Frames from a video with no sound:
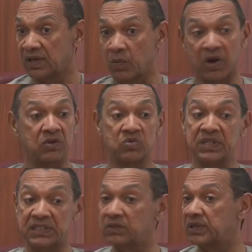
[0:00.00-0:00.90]
We're going to do
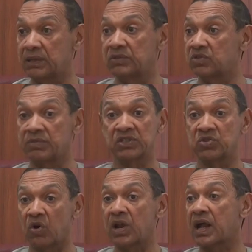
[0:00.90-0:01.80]
a deal with them to make
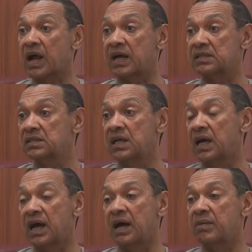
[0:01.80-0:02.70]
sure all our cars
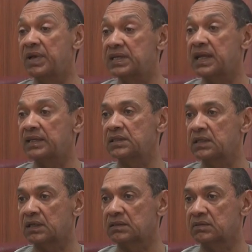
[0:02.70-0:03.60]
are made in
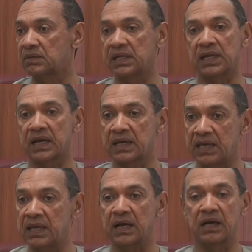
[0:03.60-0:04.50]
Nigeria. Whether they are
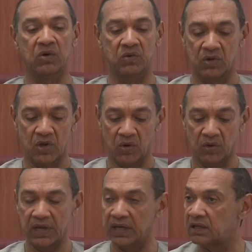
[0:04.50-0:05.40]
Kia
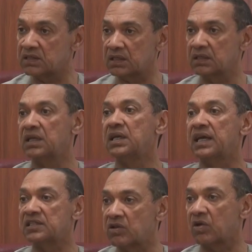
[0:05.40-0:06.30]
or they're Innocent,
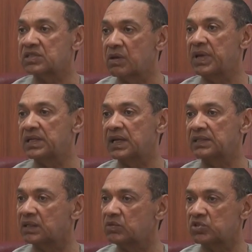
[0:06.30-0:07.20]
as long as they're made in
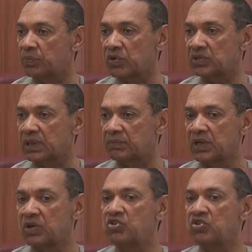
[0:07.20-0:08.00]
Nigeria, we support them.